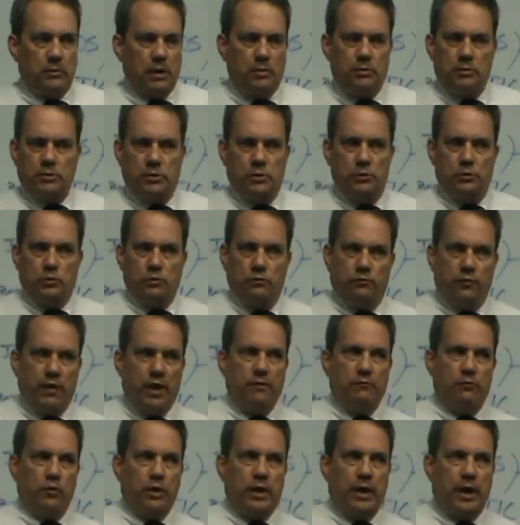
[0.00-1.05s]
she was your
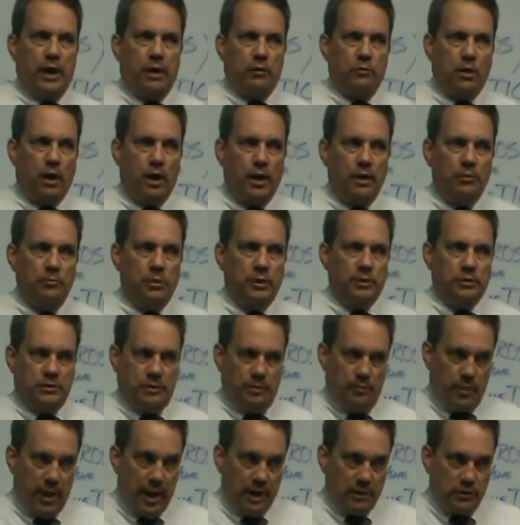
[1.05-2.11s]
favorite aunt, right? But she
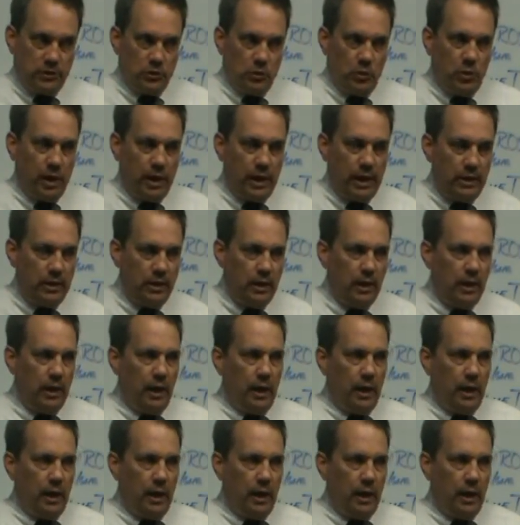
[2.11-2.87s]
passed away.